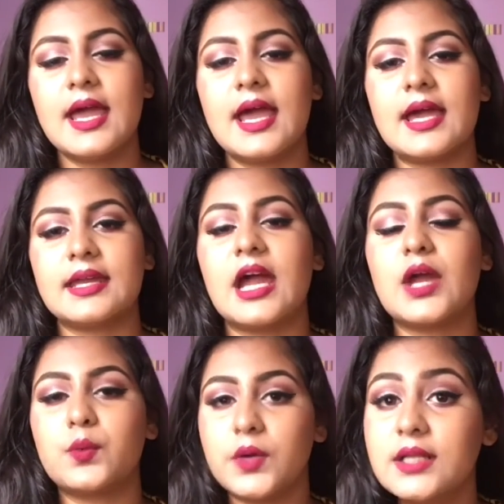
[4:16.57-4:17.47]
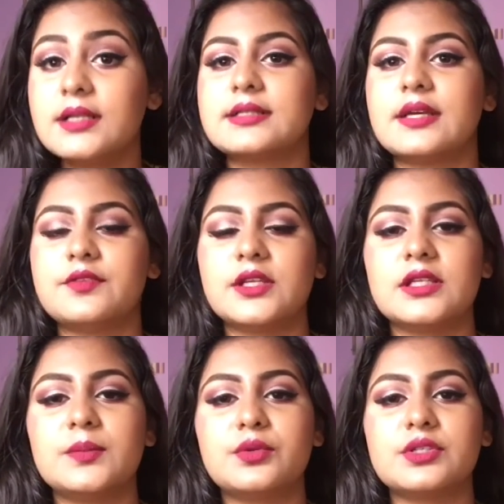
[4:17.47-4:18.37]
and I will
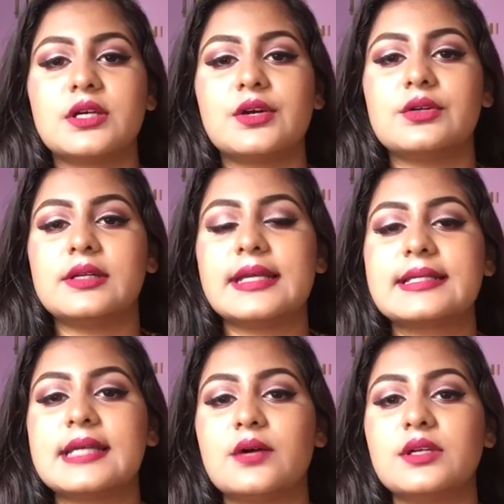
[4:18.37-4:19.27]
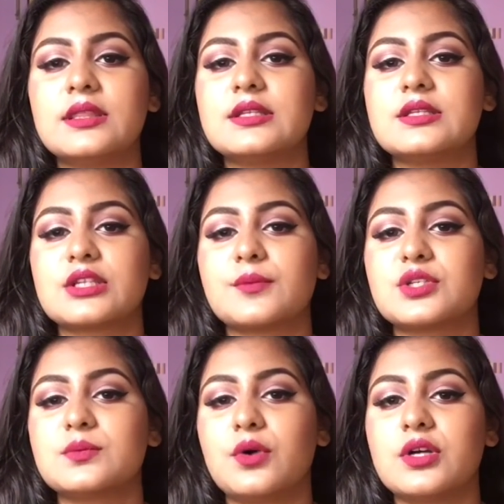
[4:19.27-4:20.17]
definitely put a link down in the
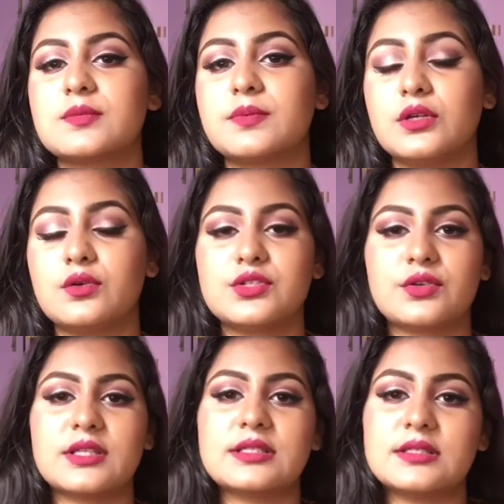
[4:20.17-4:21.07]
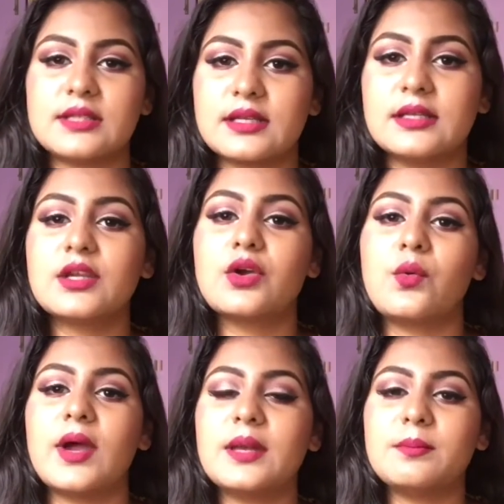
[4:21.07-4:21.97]
description box below so you can directly
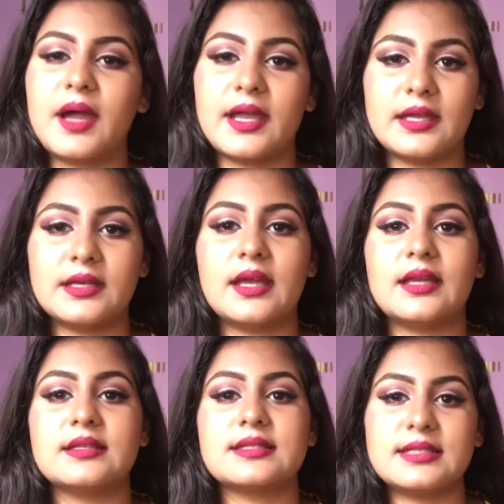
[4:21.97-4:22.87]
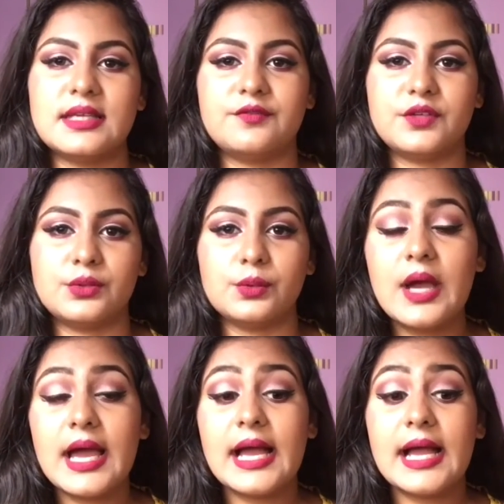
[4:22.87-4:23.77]
go and buy it and see if you
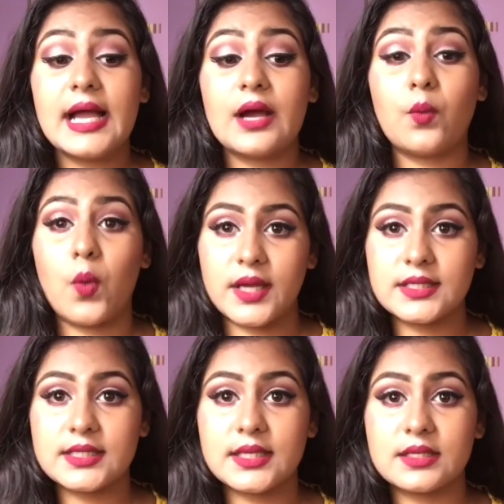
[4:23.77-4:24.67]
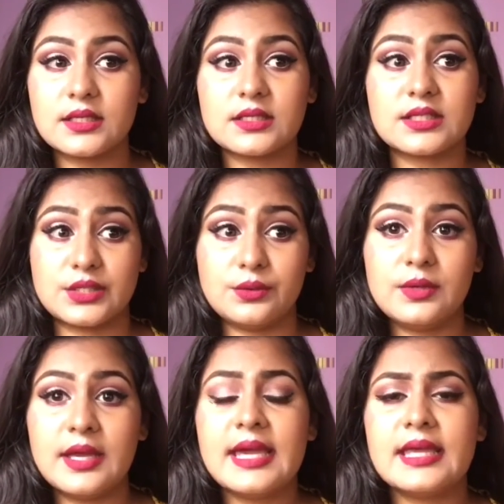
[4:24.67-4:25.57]
want to.
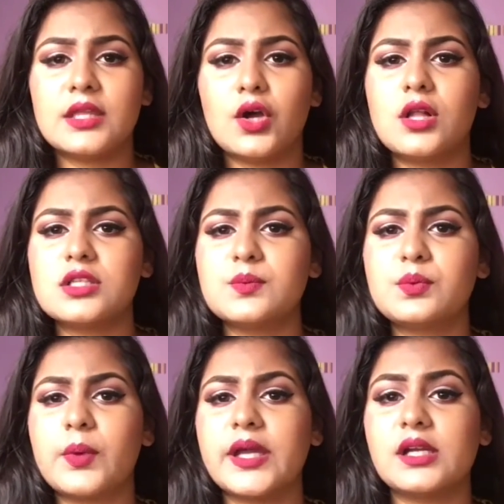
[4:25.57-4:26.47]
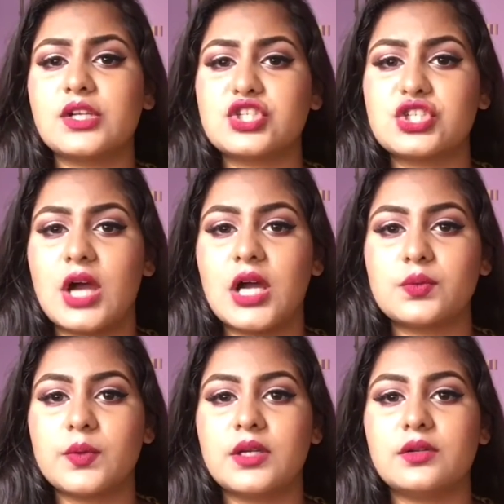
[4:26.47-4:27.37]
They also provide a
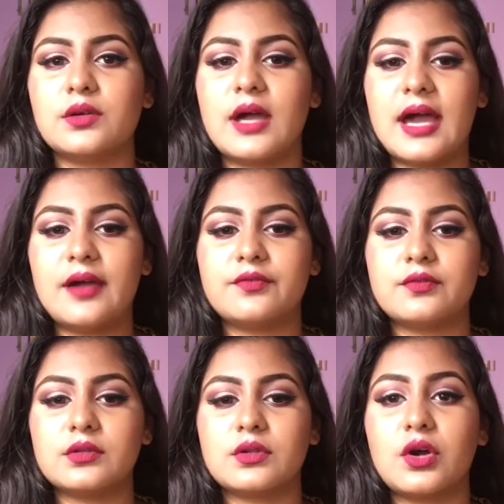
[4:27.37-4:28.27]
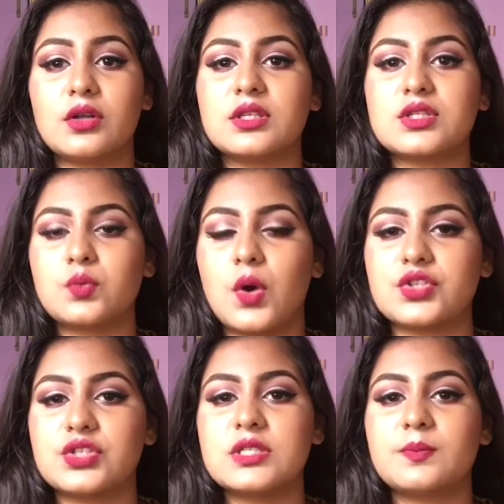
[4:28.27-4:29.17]
chart where you have got the
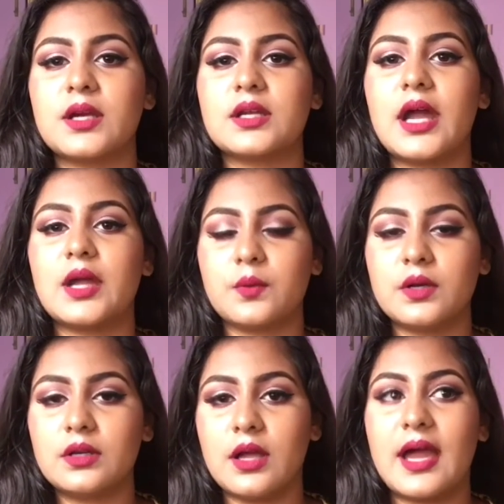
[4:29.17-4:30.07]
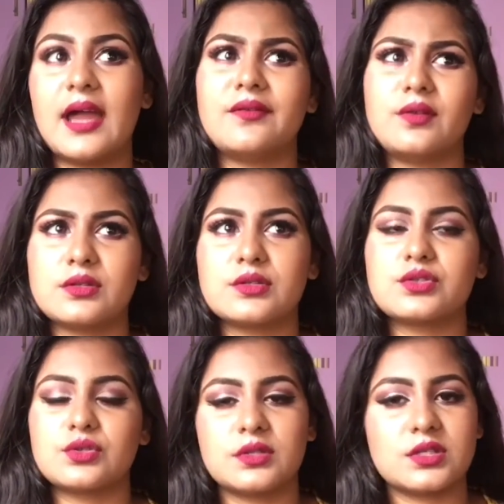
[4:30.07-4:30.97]
swatches but I will I have also
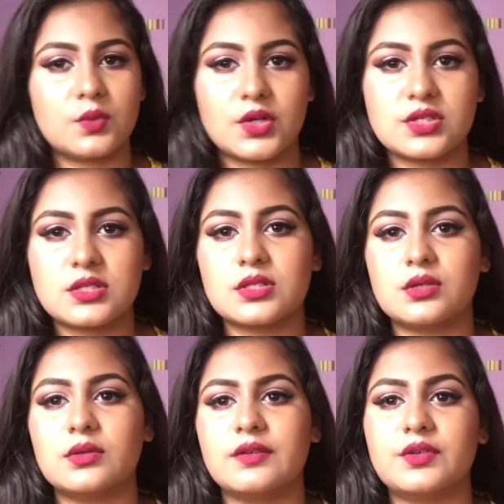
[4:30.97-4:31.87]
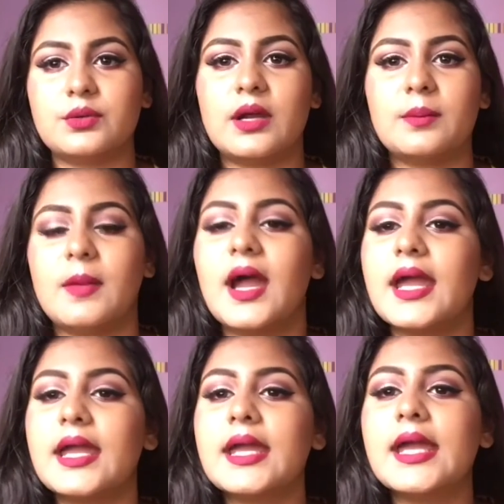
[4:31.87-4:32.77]
shown the swatches so if you are
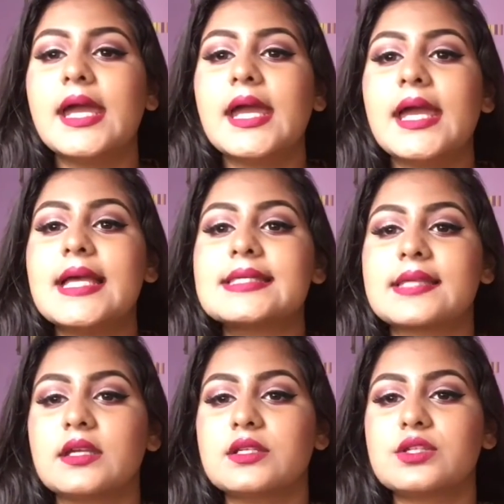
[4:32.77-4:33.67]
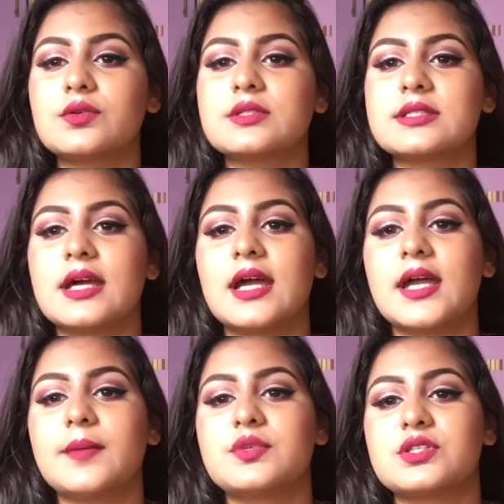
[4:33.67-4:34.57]
my skin tone
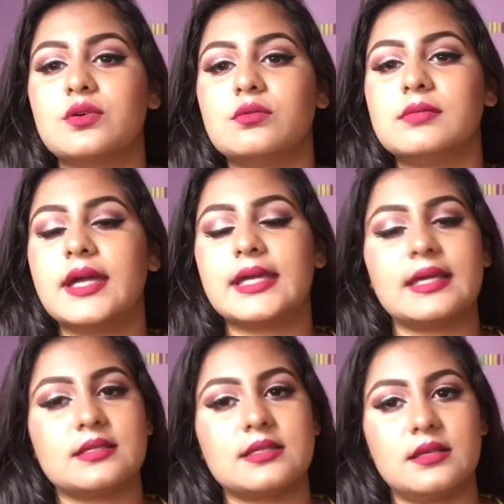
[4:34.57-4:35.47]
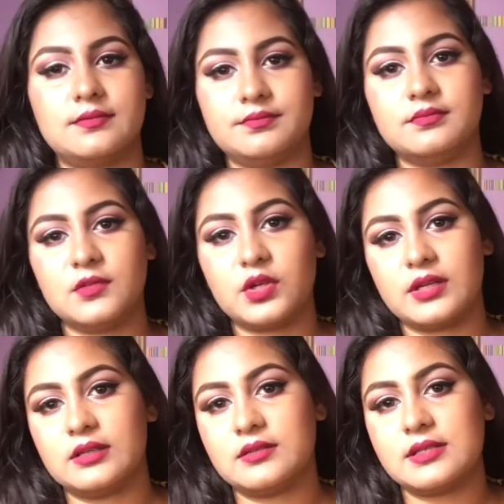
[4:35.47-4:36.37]
type so I guess you
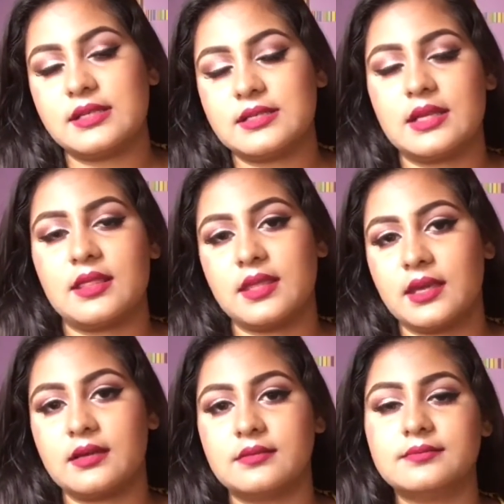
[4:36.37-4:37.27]
can seriously think